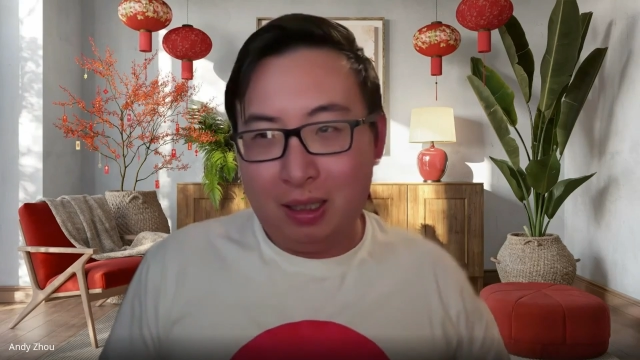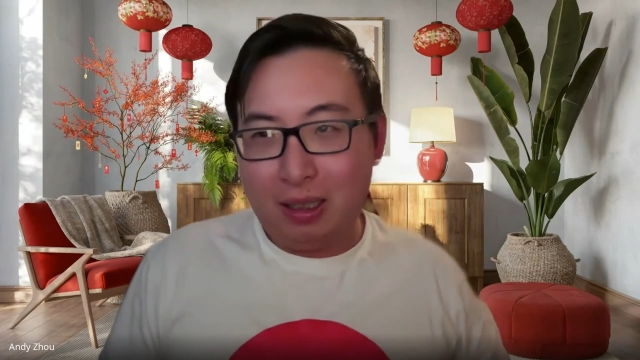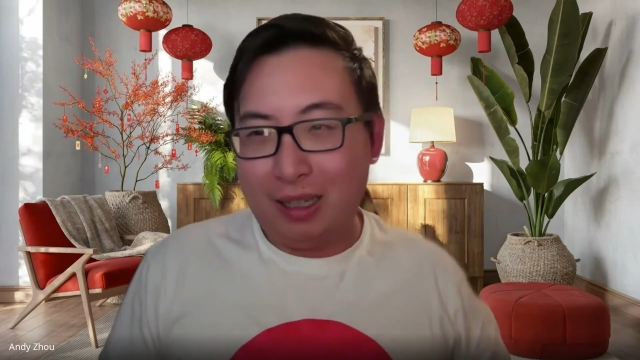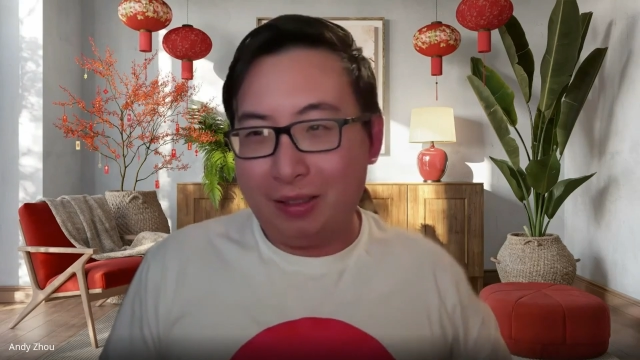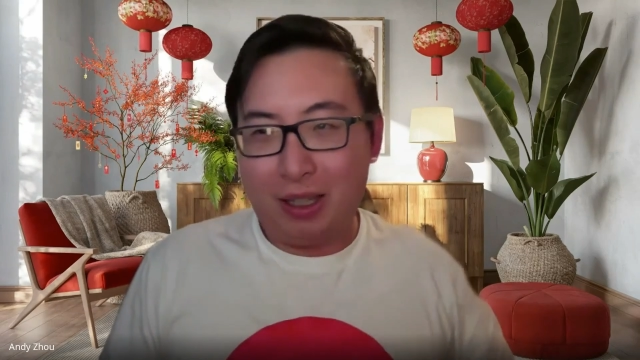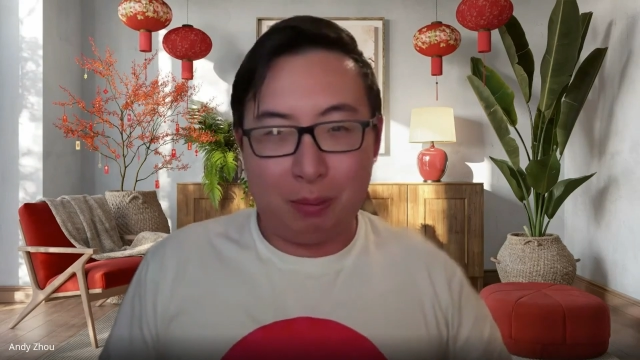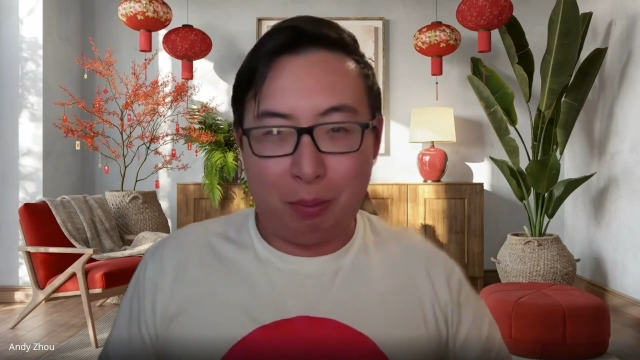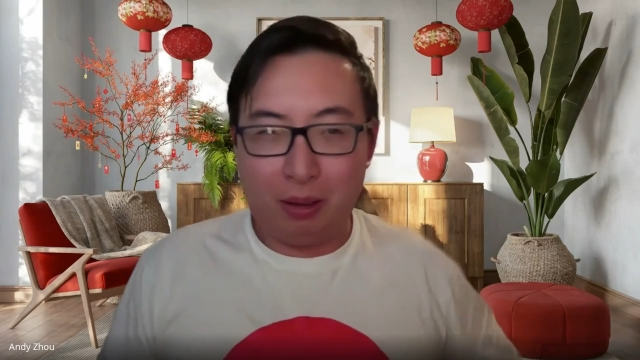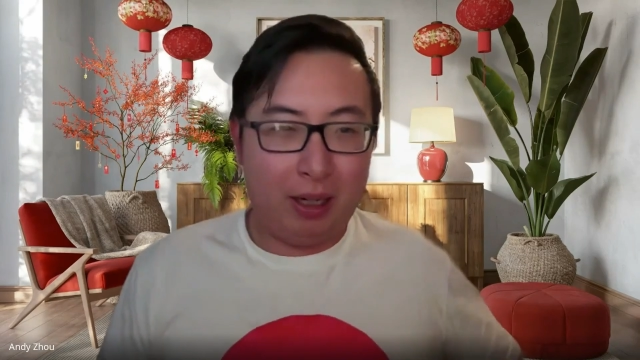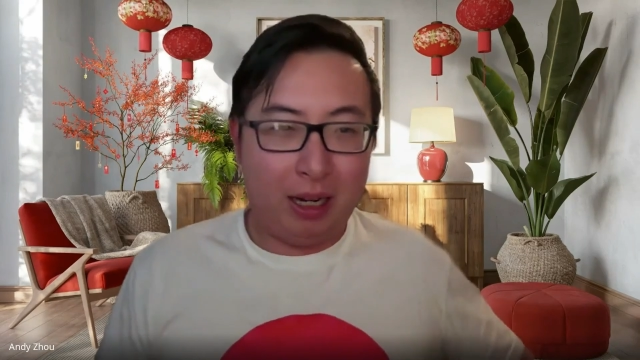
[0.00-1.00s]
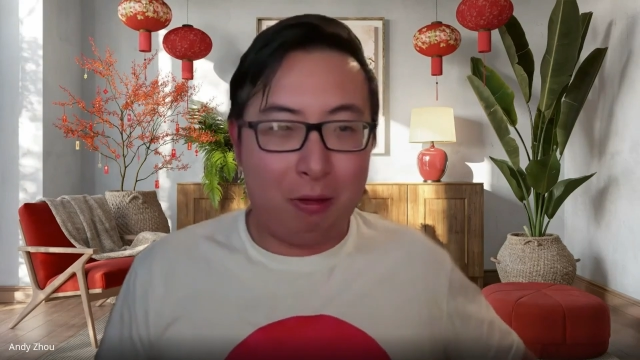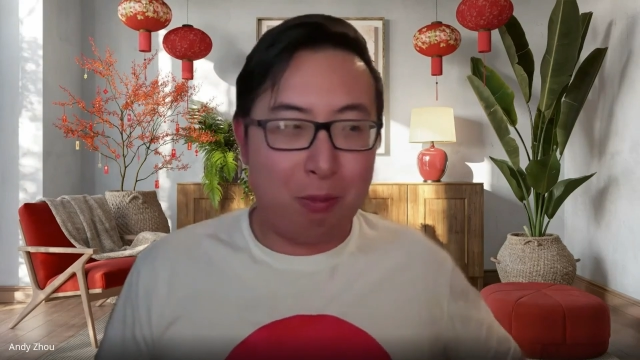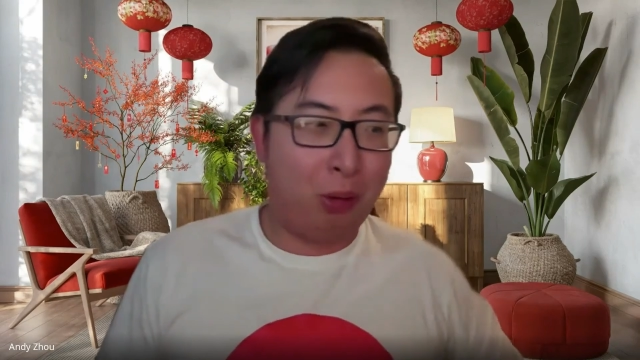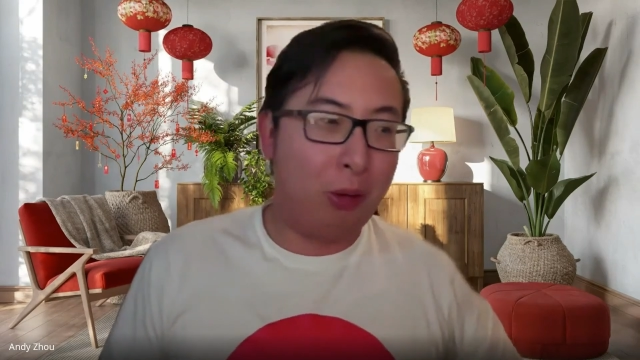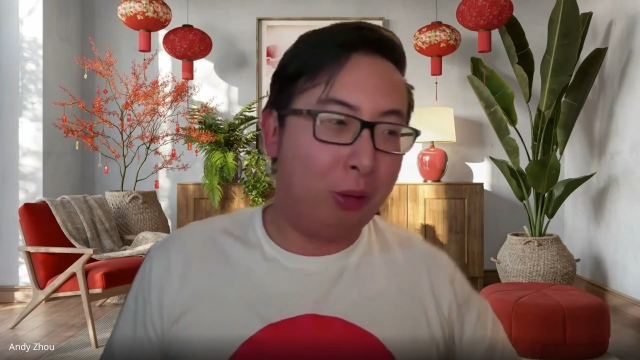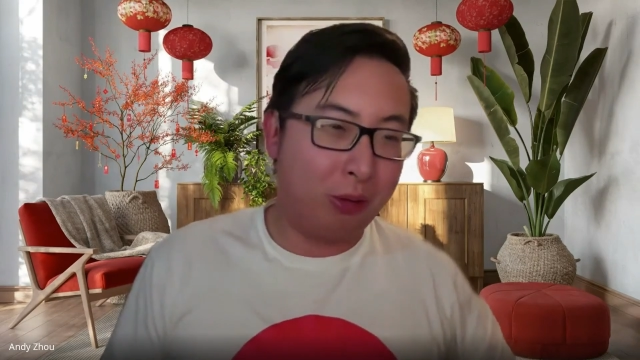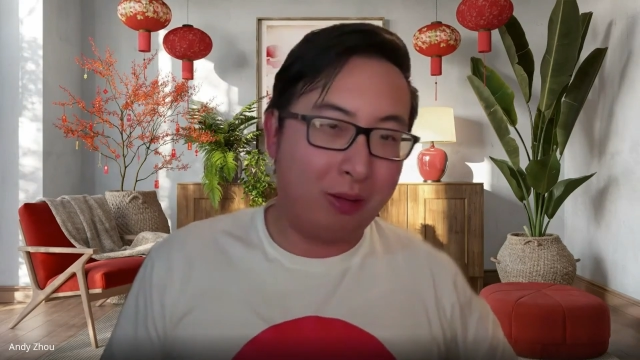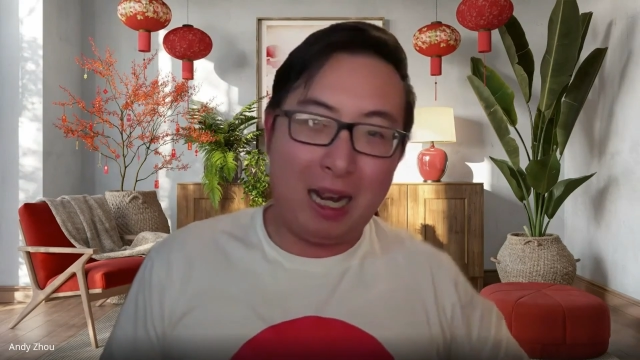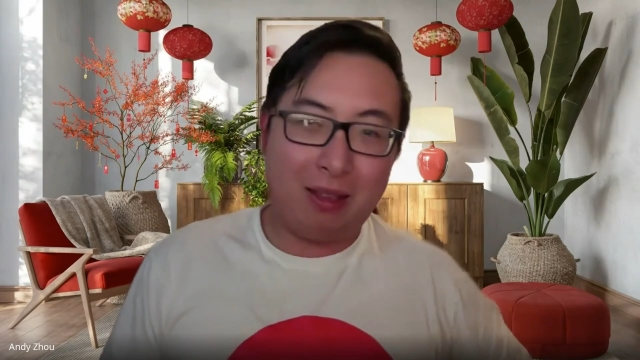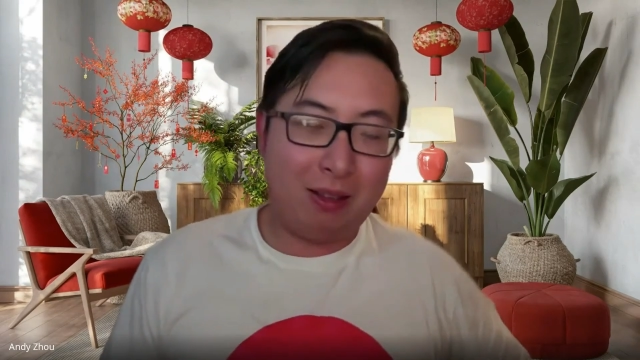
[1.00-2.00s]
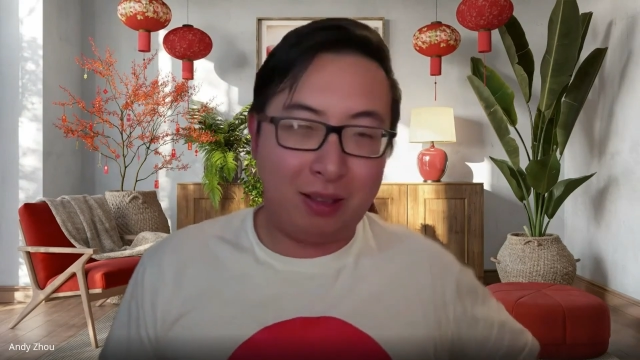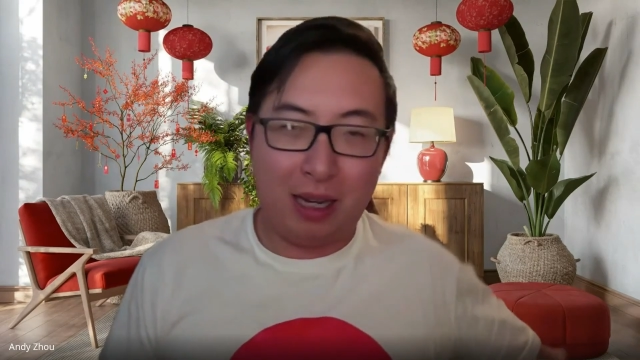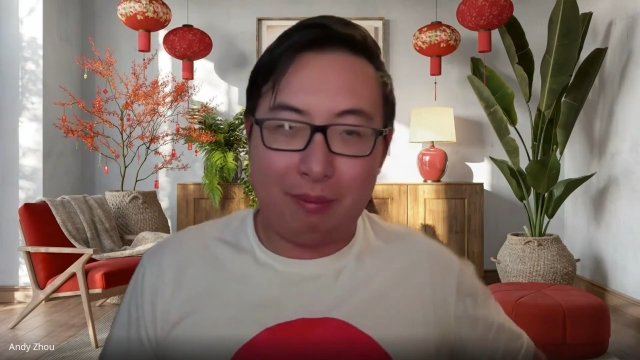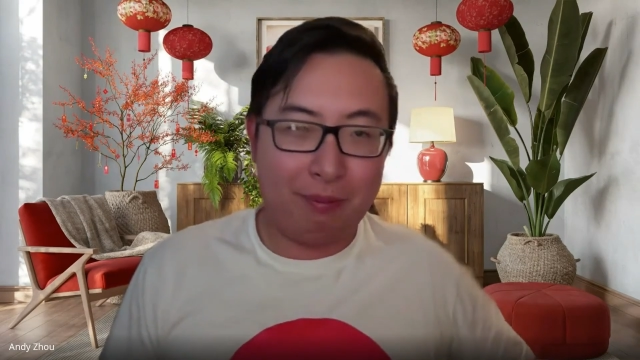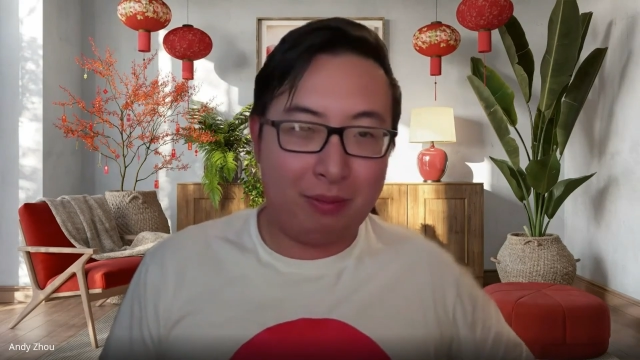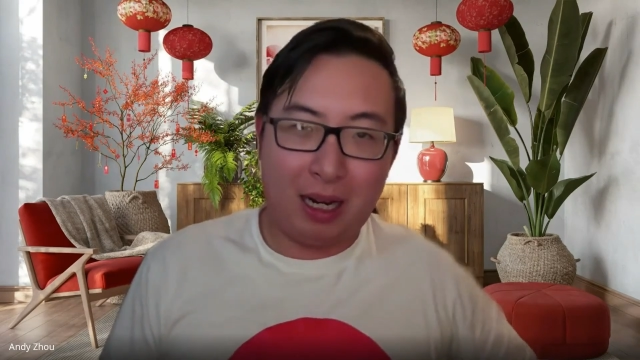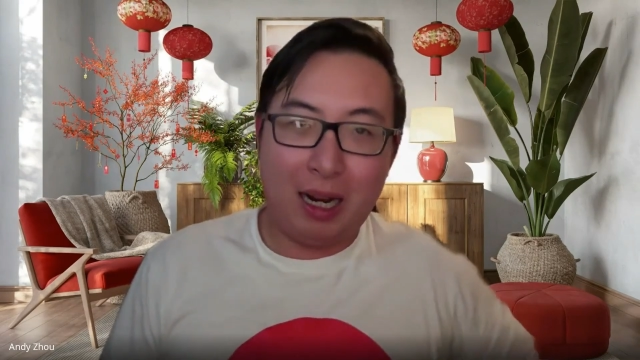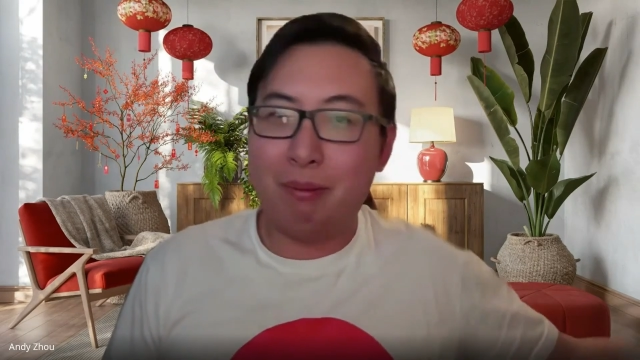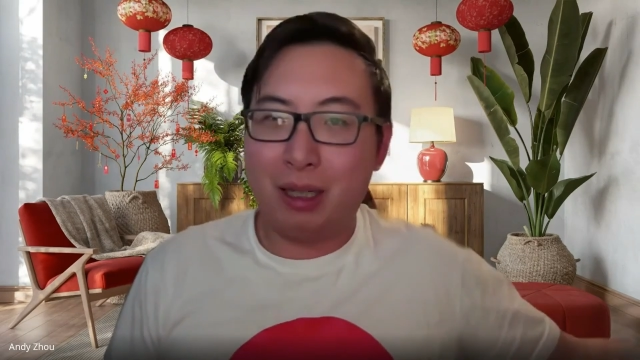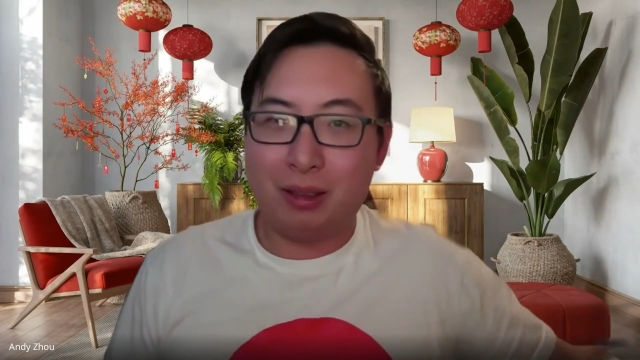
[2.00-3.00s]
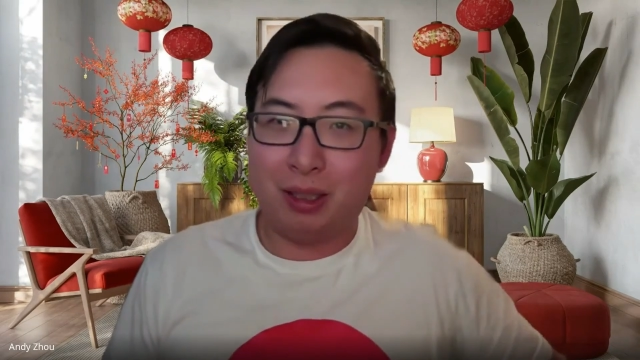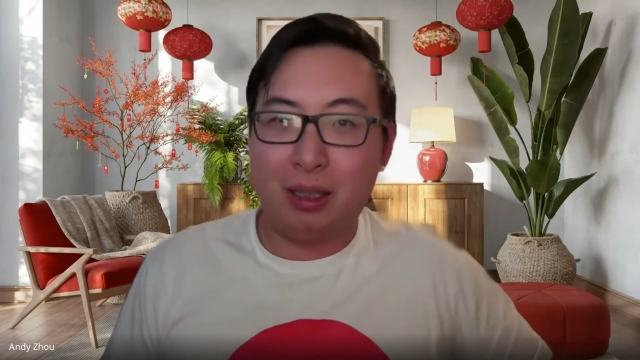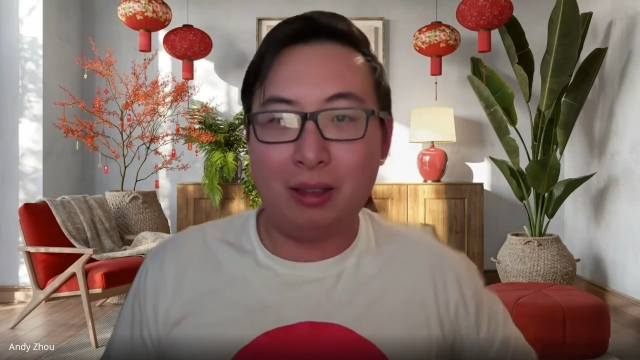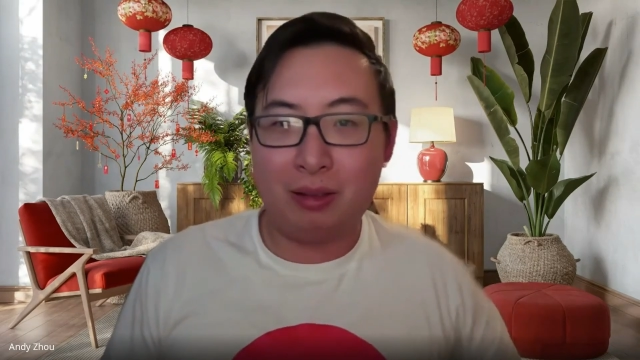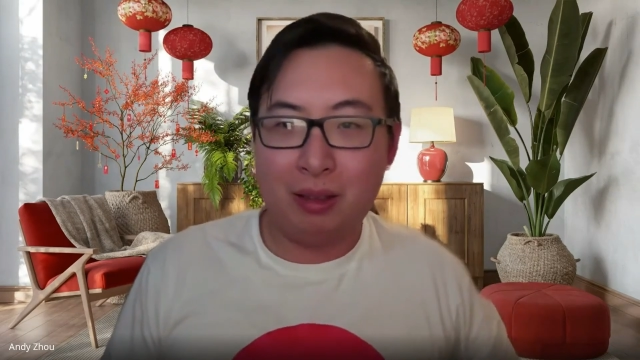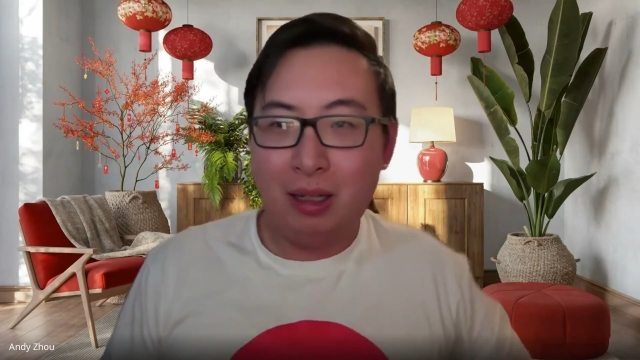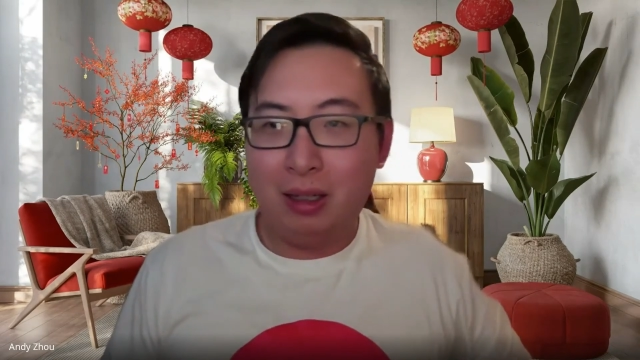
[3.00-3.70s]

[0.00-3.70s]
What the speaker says: that's putting out polls at the same time as he is.